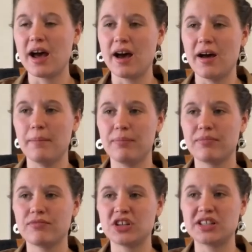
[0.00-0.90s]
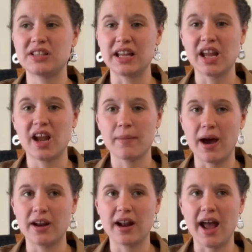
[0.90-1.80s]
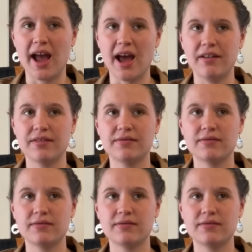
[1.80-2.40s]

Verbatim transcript: Um, just thinking about it, I had